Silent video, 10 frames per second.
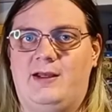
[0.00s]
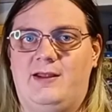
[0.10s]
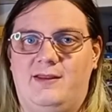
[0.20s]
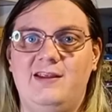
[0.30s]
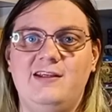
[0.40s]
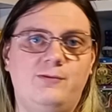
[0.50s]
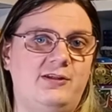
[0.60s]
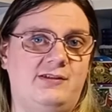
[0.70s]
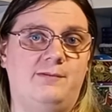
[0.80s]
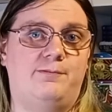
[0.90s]
this
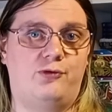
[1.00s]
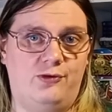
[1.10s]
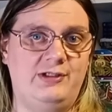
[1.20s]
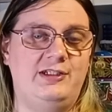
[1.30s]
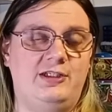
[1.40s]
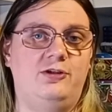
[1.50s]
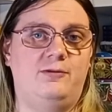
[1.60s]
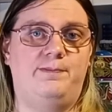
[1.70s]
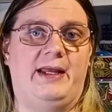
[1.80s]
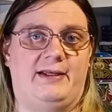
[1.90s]
was a pretty good
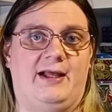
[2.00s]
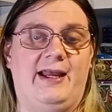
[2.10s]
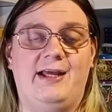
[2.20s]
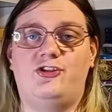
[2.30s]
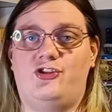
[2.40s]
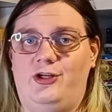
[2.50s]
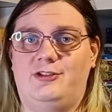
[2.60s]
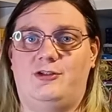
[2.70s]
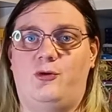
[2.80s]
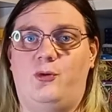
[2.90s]
battle. I enjoyed
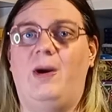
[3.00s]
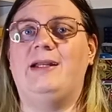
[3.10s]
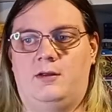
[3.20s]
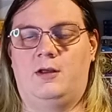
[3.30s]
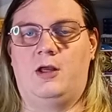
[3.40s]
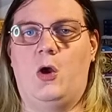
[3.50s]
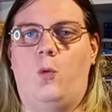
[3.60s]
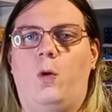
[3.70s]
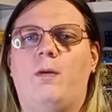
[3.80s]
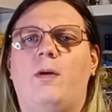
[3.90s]
it quite a lot.
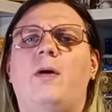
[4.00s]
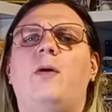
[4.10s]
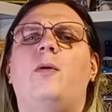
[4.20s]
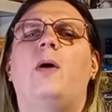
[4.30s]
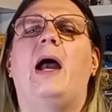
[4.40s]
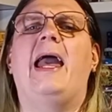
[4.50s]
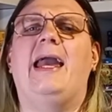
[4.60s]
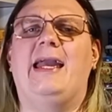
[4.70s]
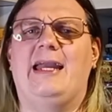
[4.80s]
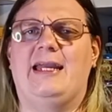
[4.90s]
Whoa,
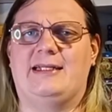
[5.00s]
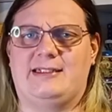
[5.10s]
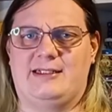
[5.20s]
wait a